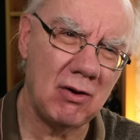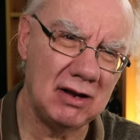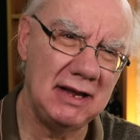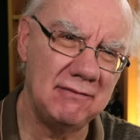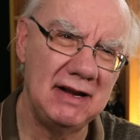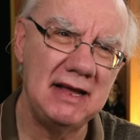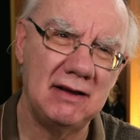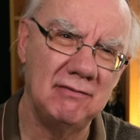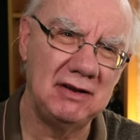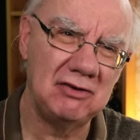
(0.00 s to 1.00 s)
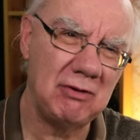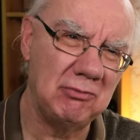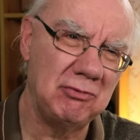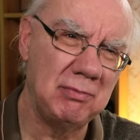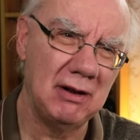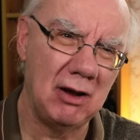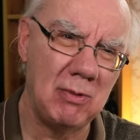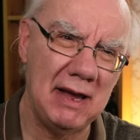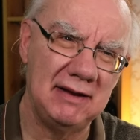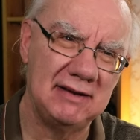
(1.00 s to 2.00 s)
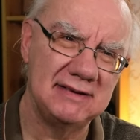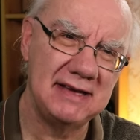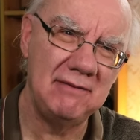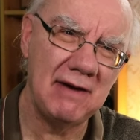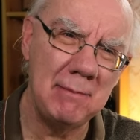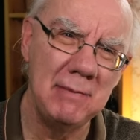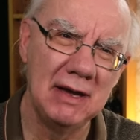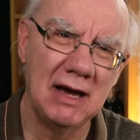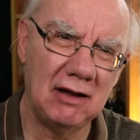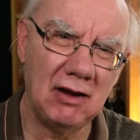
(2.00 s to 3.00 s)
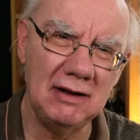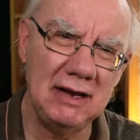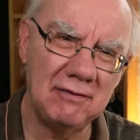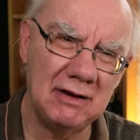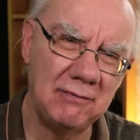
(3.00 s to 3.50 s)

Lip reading: I'll leave a link in the description below where you can see them, and I'll leave an